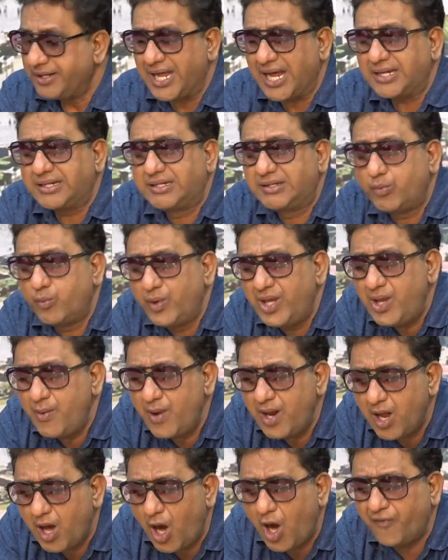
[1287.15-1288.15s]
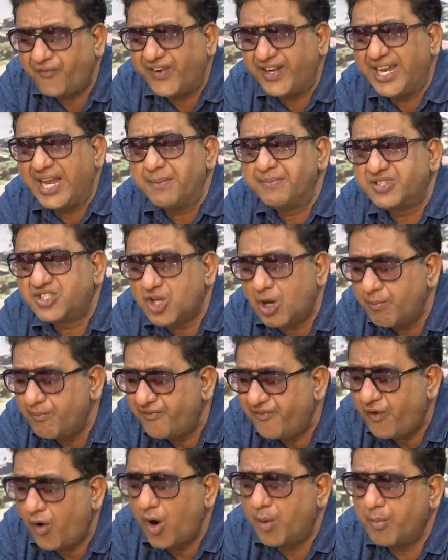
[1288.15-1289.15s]
that we will offer them some
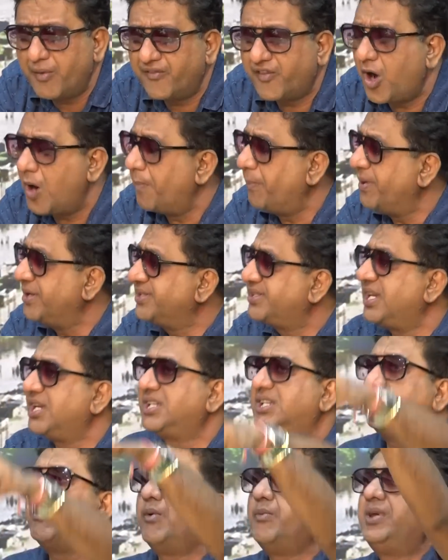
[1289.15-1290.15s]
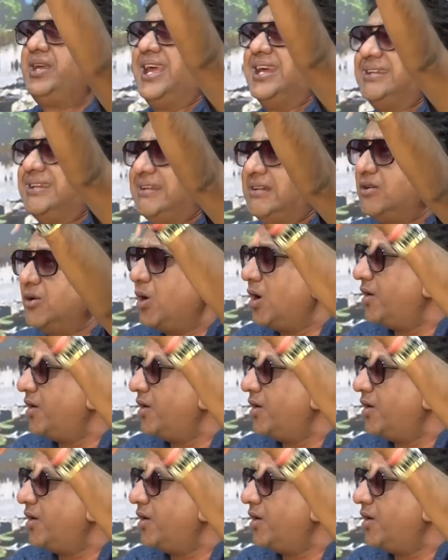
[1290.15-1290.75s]
form of compensation when we get into